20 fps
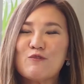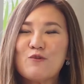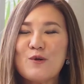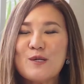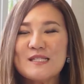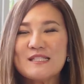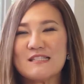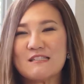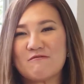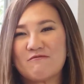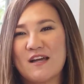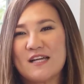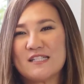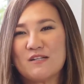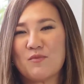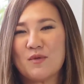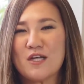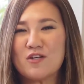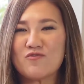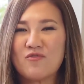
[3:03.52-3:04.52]
of course, as a
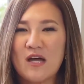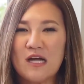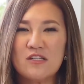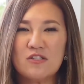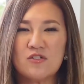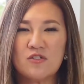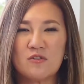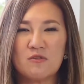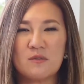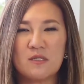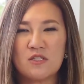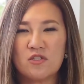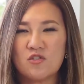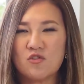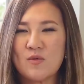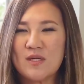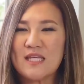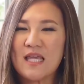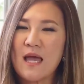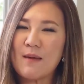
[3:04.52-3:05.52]
writer, what I try to do is
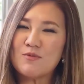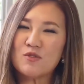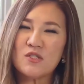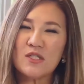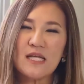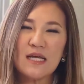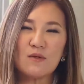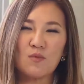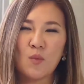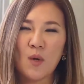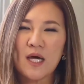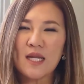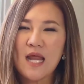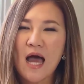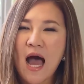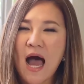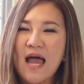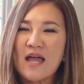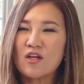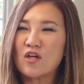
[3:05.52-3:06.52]
to encapsulate what
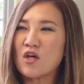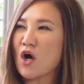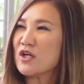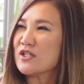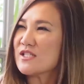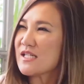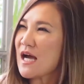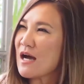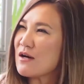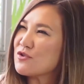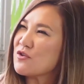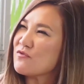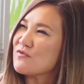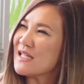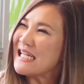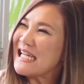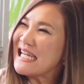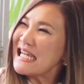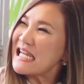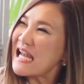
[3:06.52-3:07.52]
I got out of
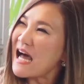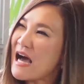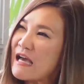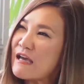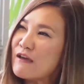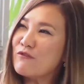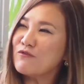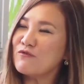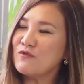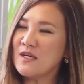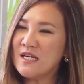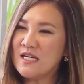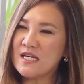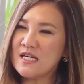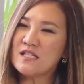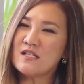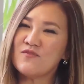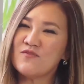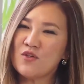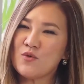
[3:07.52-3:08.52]
the live
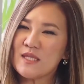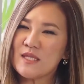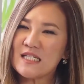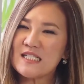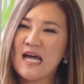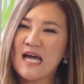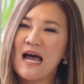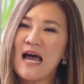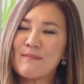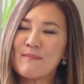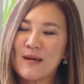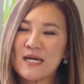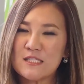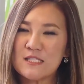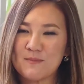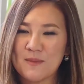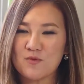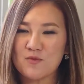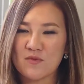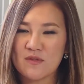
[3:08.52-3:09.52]
interview and the time I
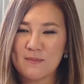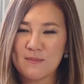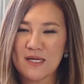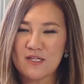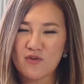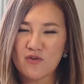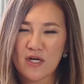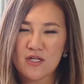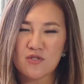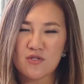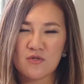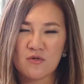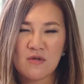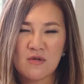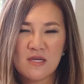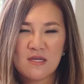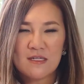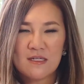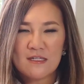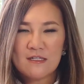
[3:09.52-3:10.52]
spent with them, and I tried to,
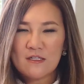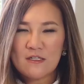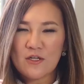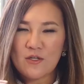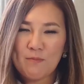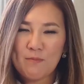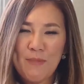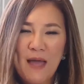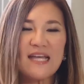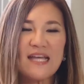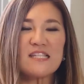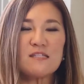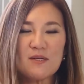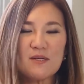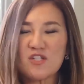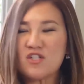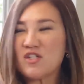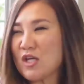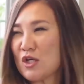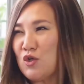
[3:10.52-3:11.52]
you know, pack as
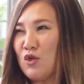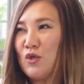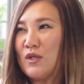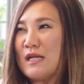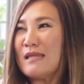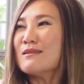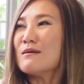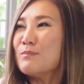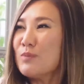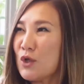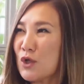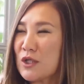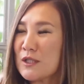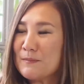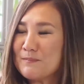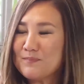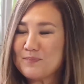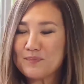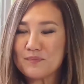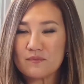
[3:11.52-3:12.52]
much as I could in the
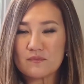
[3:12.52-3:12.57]
book.